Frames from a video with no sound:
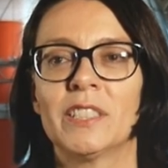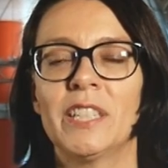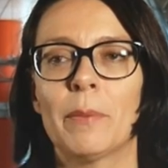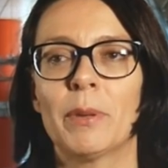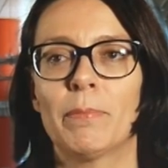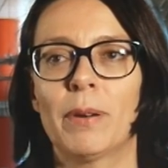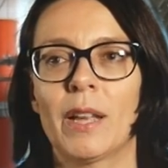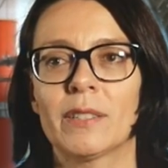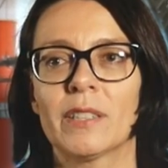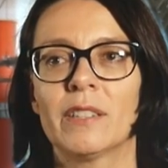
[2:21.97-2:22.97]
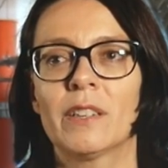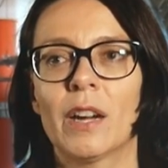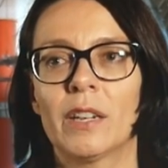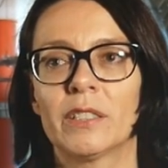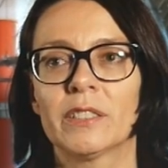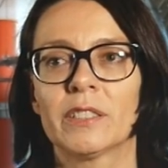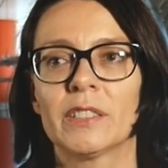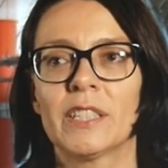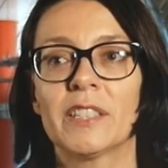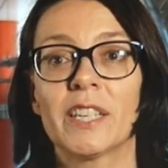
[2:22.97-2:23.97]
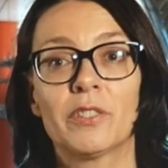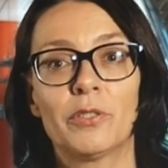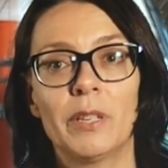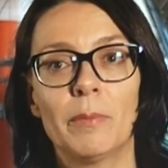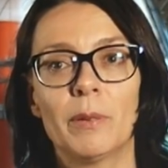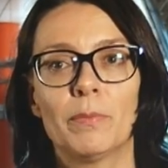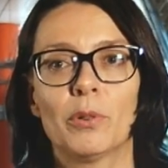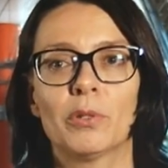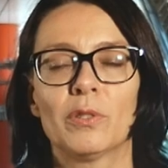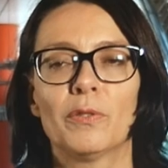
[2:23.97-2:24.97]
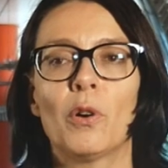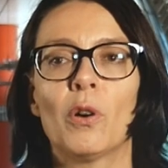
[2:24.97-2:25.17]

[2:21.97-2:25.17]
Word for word: DAB Plus in cars is extremely important for